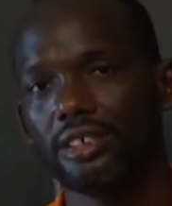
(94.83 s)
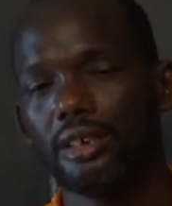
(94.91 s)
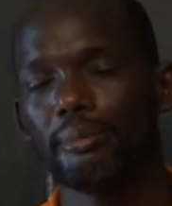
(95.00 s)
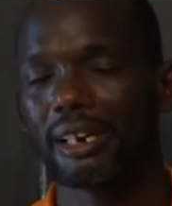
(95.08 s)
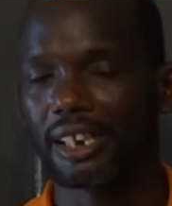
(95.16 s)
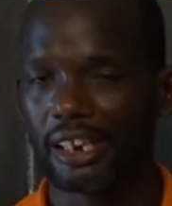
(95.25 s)

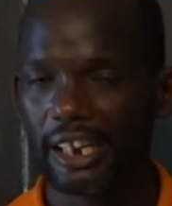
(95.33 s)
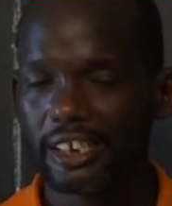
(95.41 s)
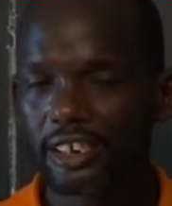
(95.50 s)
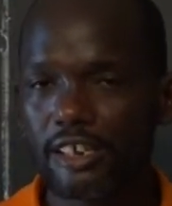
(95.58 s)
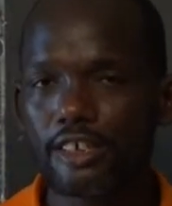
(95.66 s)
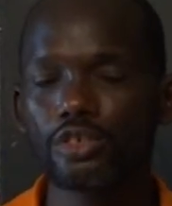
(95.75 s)
But
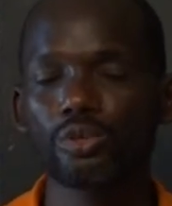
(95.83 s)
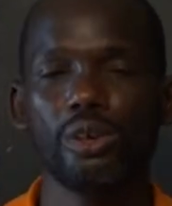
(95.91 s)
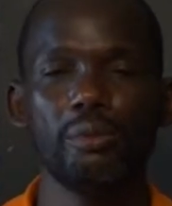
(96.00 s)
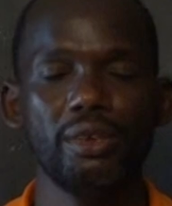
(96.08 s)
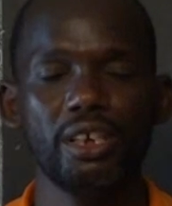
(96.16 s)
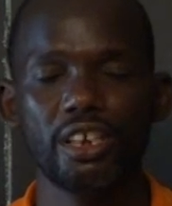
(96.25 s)
later on we'll
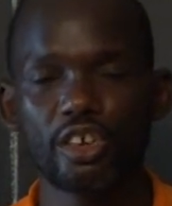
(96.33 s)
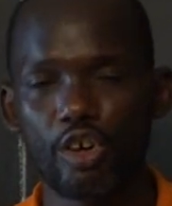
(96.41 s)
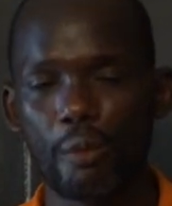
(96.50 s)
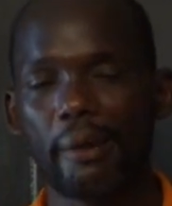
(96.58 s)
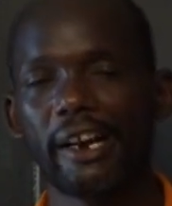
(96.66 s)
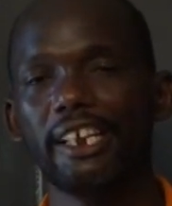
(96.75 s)
be
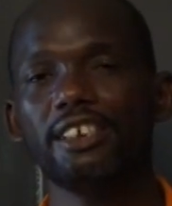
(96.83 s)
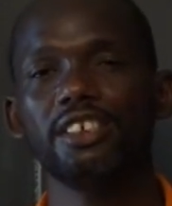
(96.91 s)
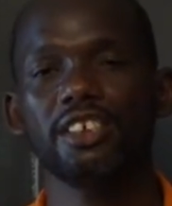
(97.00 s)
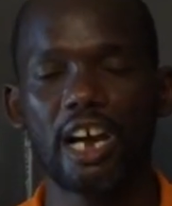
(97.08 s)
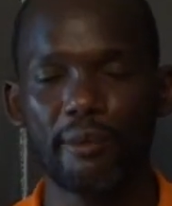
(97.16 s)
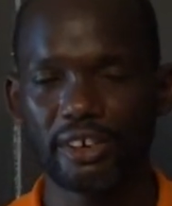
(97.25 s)

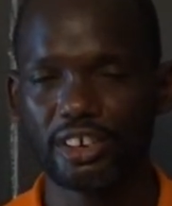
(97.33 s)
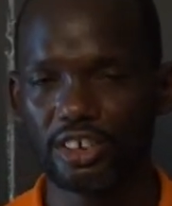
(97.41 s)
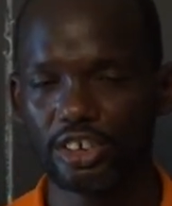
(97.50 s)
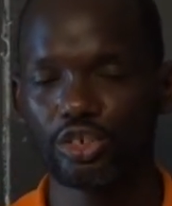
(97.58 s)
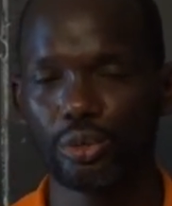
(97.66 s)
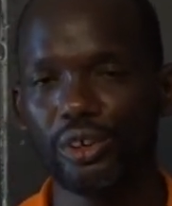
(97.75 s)
incorporating our
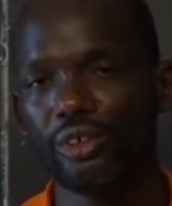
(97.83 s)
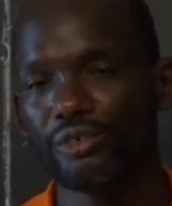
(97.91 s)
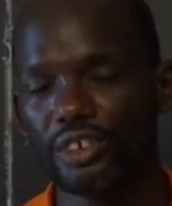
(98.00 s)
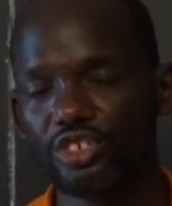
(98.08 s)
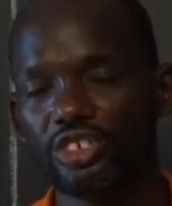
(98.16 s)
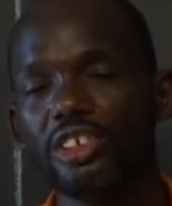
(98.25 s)
digital way of
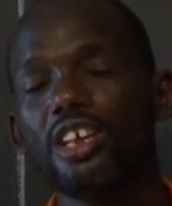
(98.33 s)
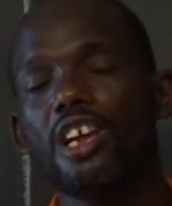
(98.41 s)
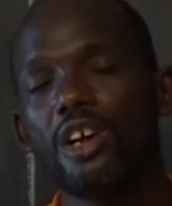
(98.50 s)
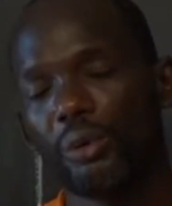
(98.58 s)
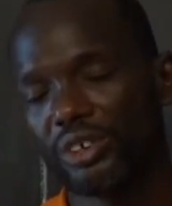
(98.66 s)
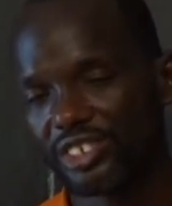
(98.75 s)
teaching
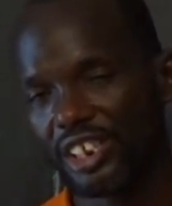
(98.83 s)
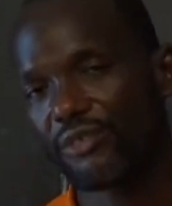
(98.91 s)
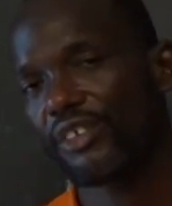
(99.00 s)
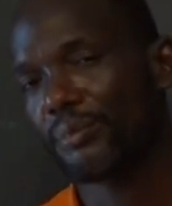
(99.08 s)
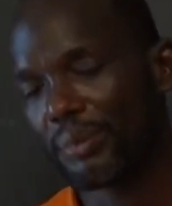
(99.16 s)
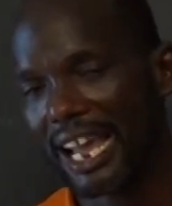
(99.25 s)
with
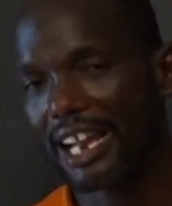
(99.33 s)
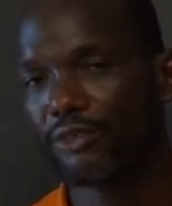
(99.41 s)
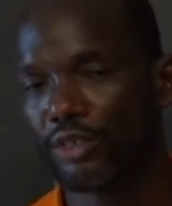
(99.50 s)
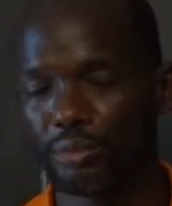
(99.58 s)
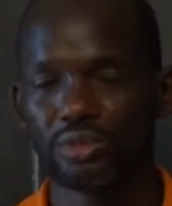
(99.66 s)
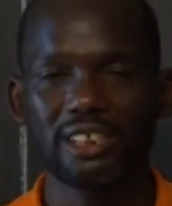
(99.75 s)
different
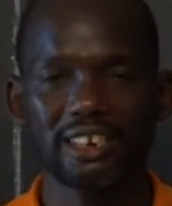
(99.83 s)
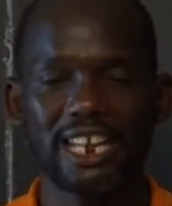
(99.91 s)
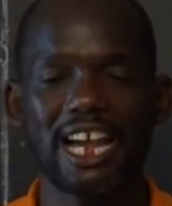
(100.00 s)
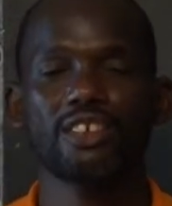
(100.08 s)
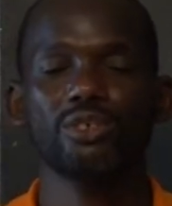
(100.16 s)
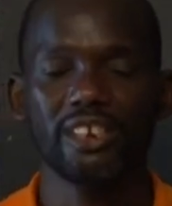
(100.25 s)
platforms that
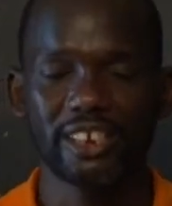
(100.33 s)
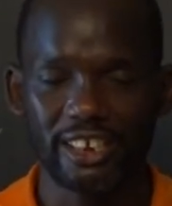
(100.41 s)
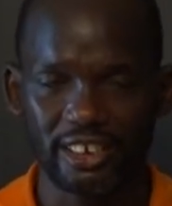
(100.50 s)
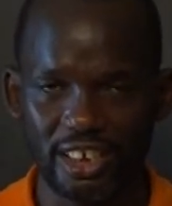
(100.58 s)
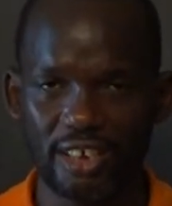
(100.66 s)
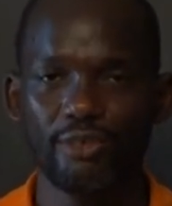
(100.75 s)
actually
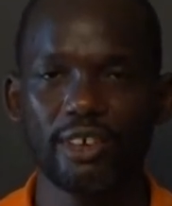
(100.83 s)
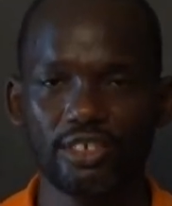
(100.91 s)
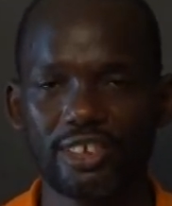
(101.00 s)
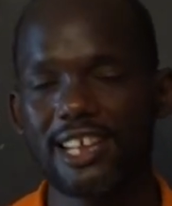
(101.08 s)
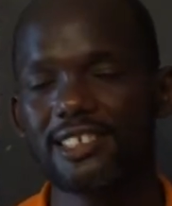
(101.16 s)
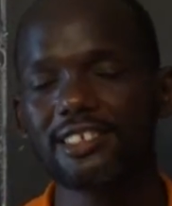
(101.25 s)
can give you a
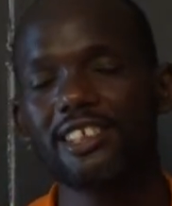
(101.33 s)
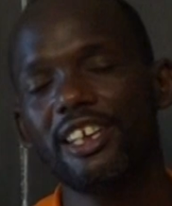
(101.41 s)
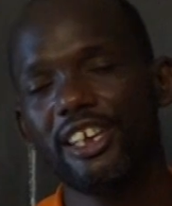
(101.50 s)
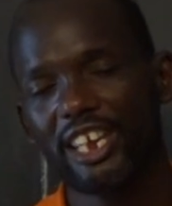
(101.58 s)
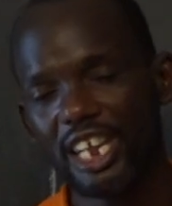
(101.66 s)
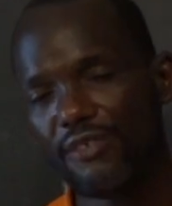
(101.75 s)
chance
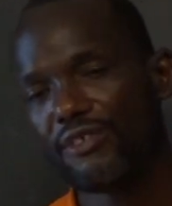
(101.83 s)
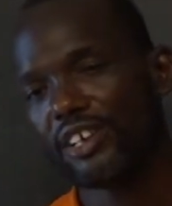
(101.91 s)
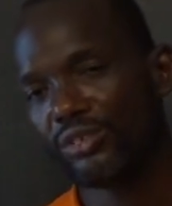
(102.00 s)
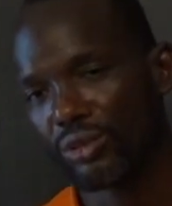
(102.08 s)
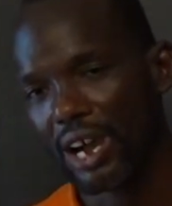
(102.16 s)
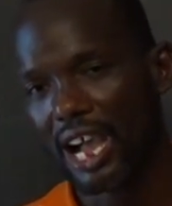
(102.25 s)
even
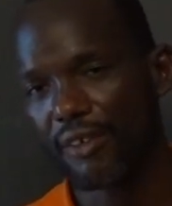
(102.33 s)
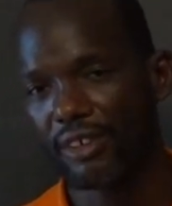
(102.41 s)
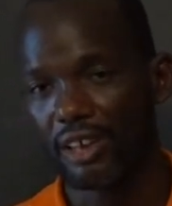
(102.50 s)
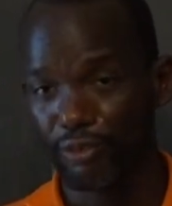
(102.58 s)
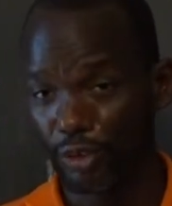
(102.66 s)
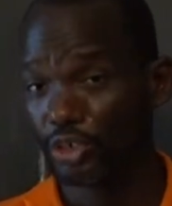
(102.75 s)
to have
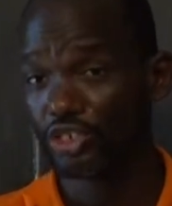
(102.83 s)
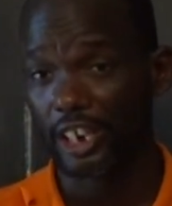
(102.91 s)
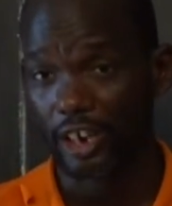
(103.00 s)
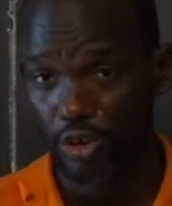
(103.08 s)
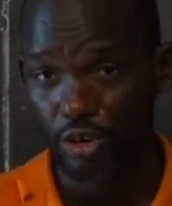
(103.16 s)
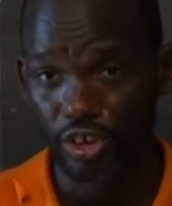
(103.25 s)
a voice
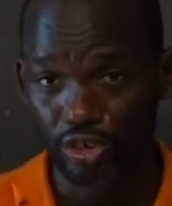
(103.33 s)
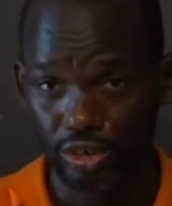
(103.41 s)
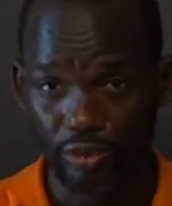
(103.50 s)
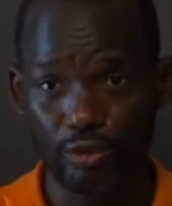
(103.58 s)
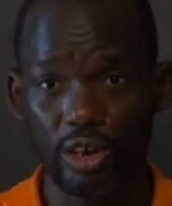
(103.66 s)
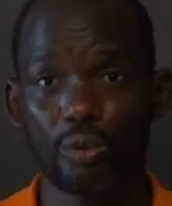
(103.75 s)
recordings
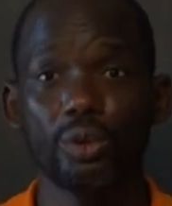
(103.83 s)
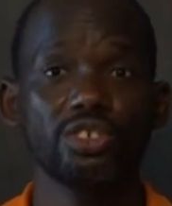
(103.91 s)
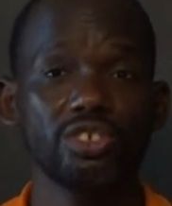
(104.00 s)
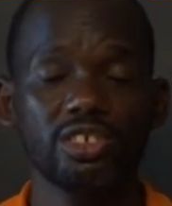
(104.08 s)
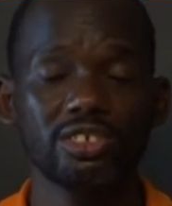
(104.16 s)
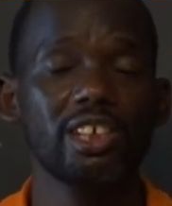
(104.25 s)
of your
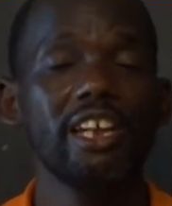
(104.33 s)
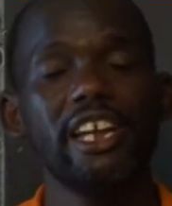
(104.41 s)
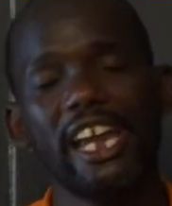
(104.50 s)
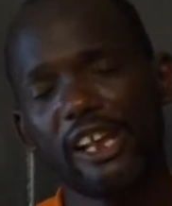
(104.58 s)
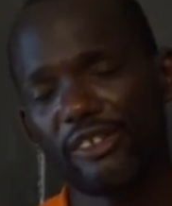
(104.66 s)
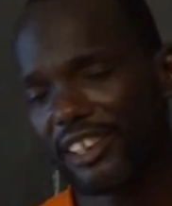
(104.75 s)
questions,
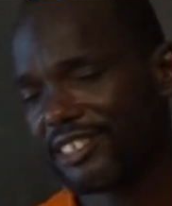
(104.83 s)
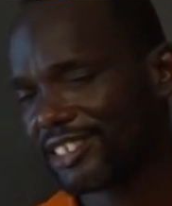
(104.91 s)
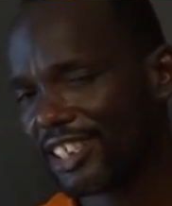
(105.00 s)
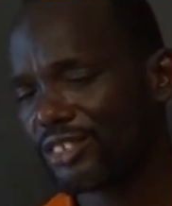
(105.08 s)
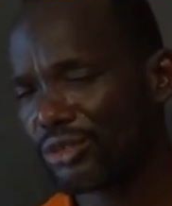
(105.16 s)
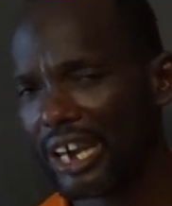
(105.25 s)
and you can
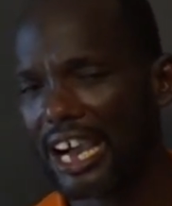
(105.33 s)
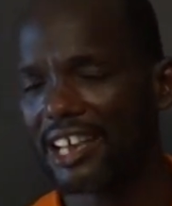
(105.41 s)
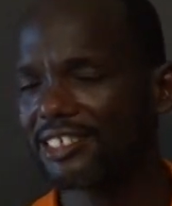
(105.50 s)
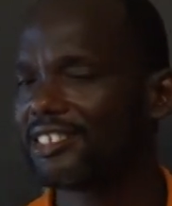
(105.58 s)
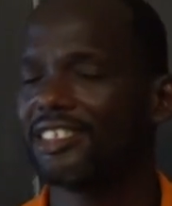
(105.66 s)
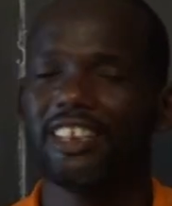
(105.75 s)
send to
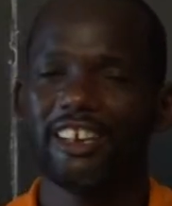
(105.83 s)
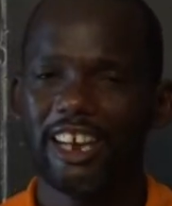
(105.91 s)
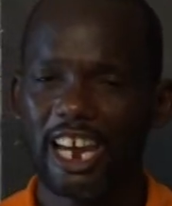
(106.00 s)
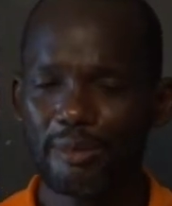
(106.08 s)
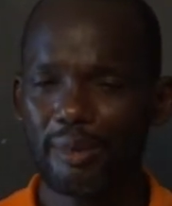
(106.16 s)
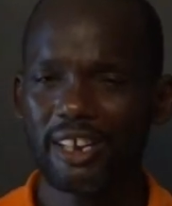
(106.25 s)
us,
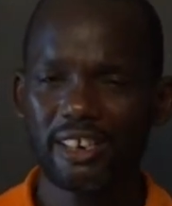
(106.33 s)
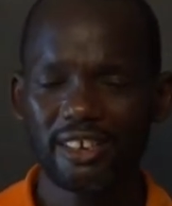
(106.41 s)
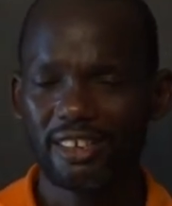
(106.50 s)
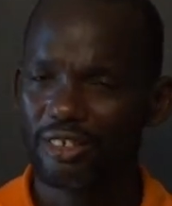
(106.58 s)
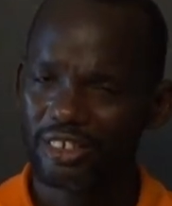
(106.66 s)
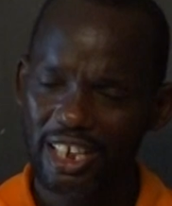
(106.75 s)
and then
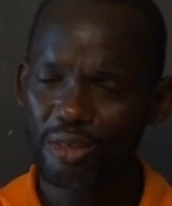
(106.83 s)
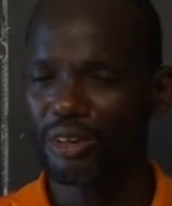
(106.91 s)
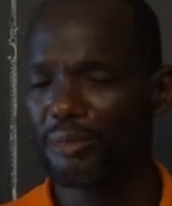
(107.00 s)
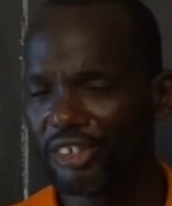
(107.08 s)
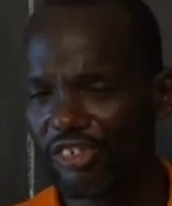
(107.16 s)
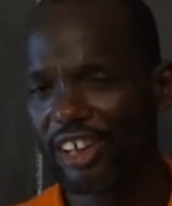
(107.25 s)
we'll
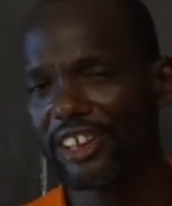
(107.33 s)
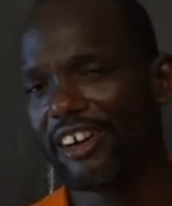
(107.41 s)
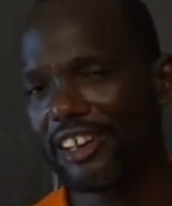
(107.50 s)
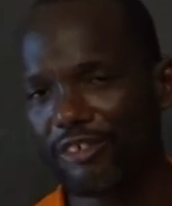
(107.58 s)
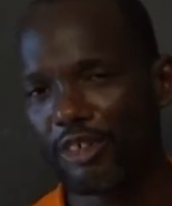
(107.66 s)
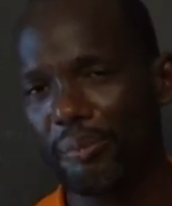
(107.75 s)
be trying our
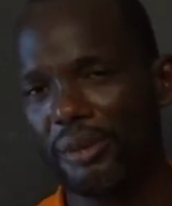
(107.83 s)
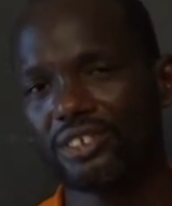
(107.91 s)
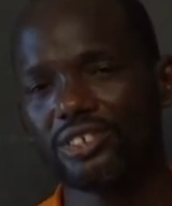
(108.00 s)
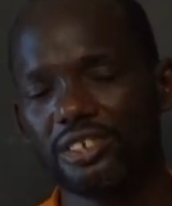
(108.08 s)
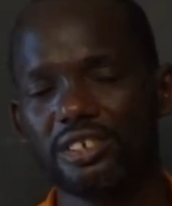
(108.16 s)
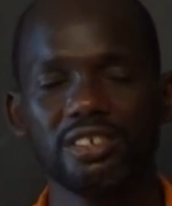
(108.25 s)
level
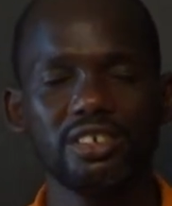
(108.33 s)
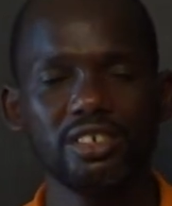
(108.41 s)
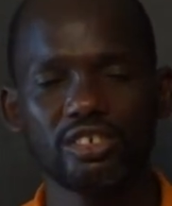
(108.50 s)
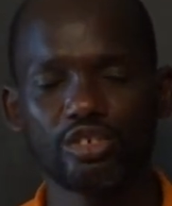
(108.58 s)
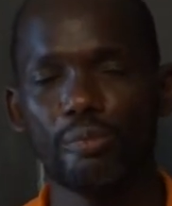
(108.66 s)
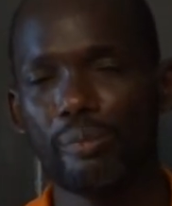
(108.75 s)
best
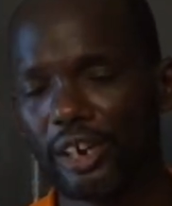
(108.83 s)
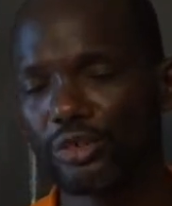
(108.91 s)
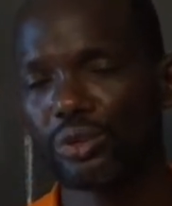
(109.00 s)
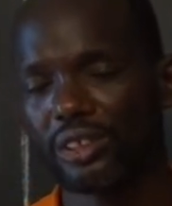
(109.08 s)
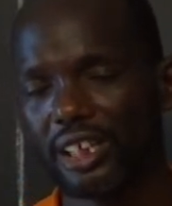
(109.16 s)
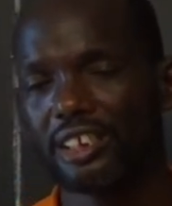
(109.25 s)
to make
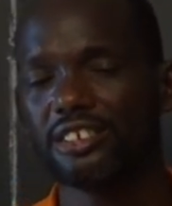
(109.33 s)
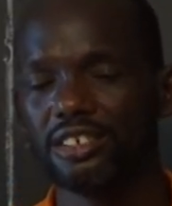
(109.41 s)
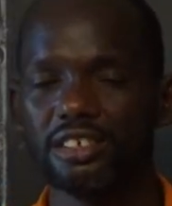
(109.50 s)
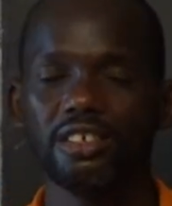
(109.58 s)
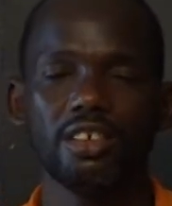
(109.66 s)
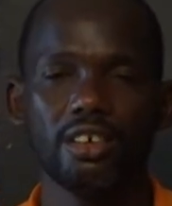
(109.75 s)
sure that
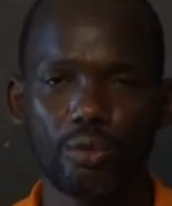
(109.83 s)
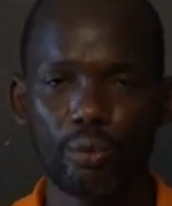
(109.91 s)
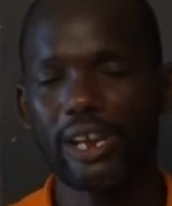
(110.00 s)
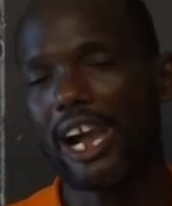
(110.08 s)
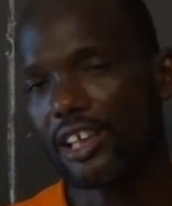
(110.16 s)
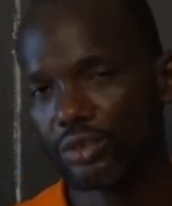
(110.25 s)
we
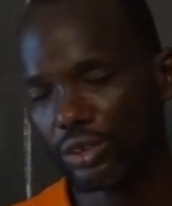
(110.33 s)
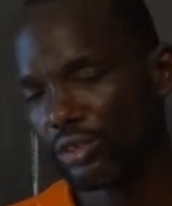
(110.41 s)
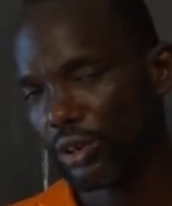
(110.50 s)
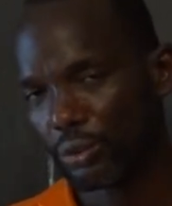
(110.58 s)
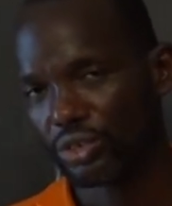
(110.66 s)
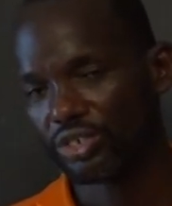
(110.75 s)
answer
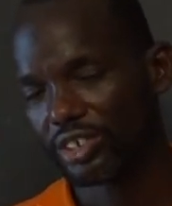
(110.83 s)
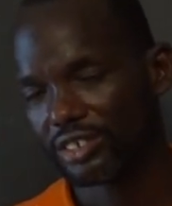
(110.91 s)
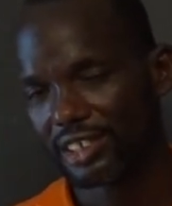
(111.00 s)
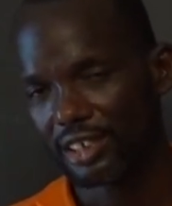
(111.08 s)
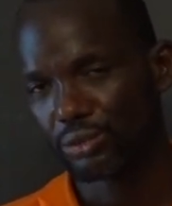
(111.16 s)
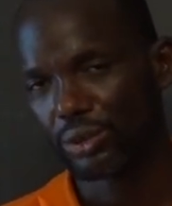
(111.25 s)
your questions
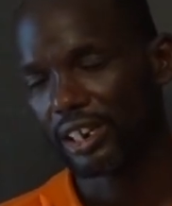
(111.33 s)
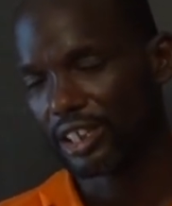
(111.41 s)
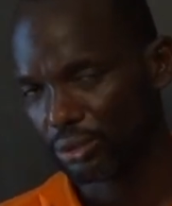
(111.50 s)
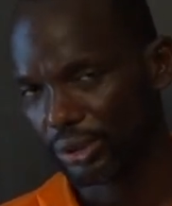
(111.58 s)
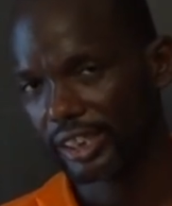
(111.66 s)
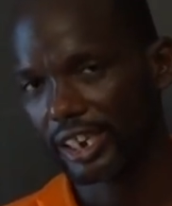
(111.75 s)
as well as
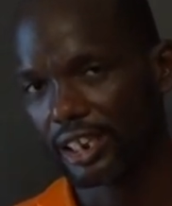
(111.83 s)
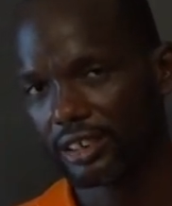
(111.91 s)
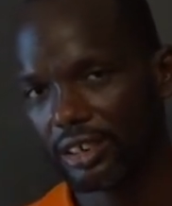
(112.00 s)
we can.